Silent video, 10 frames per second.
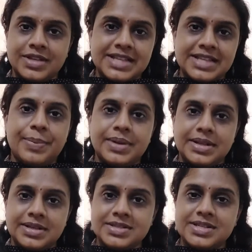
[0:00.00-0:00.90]
For
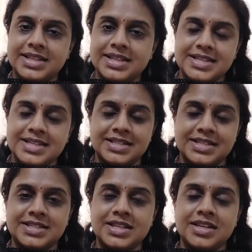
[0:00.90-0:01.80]
example, take the
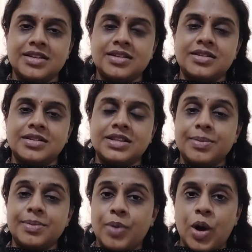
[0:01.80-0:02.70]
sentence,
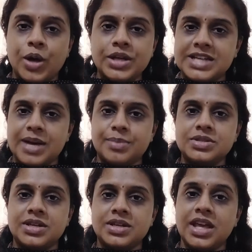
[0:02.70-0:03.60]
the boy
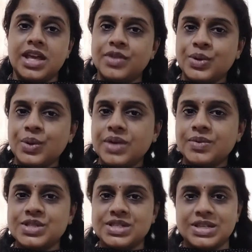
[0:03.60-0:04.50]
jumped even though
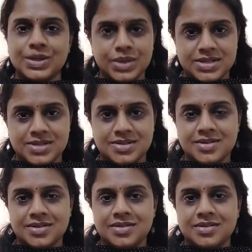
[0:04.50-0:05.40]
he was nervous.
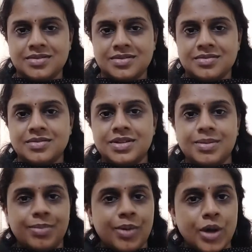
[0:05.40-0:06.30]

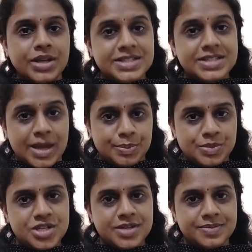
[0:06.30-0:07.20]
The boy
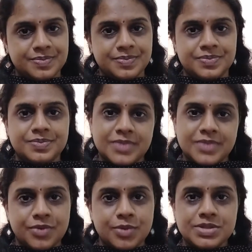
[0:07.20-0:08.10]
jumped,
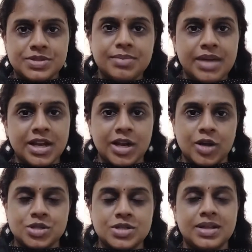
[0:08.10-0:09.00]
that forms the main
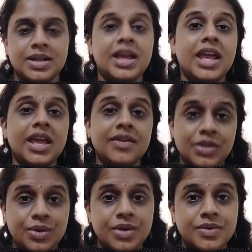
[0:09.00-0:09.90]
clause,
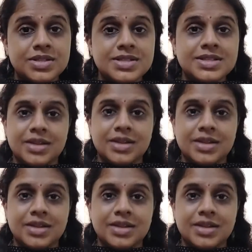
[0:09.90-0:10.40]
even though he was